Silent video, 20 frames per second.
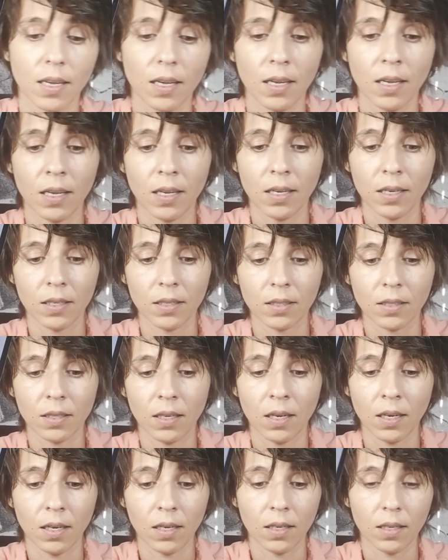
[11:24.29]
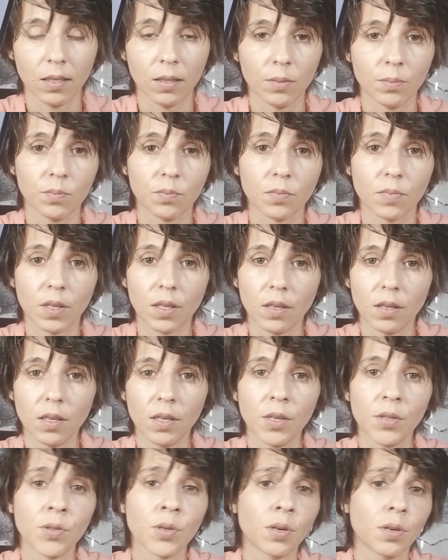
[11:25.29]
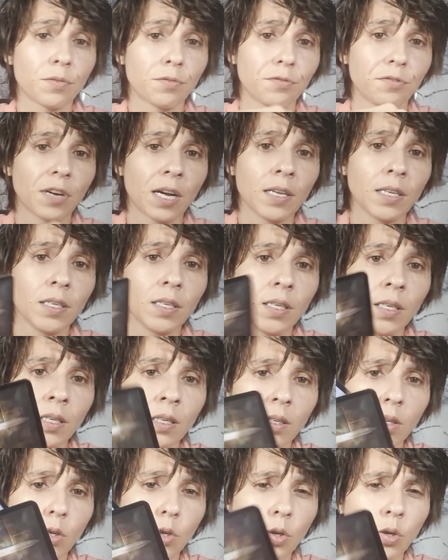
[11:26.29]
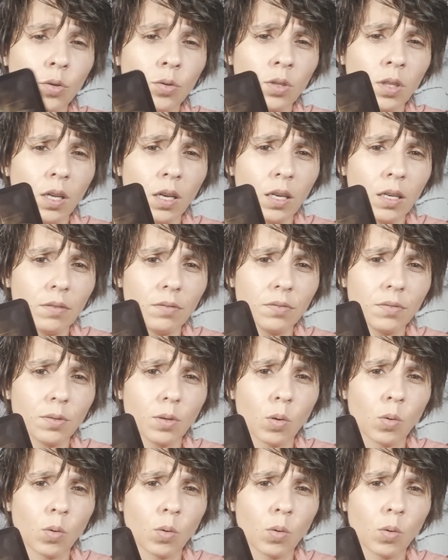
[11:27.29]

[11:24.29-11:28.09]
And um, either finding new love